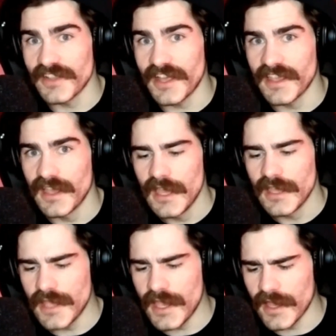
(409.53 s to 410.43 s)
You're like,
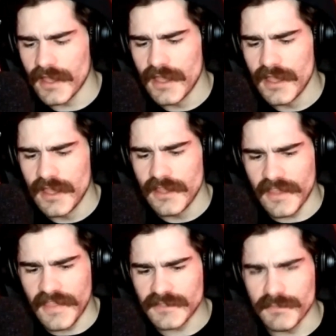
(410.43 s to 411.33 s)
yeah,
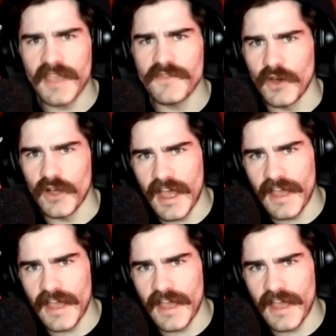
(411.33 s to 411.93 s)
that's my fault.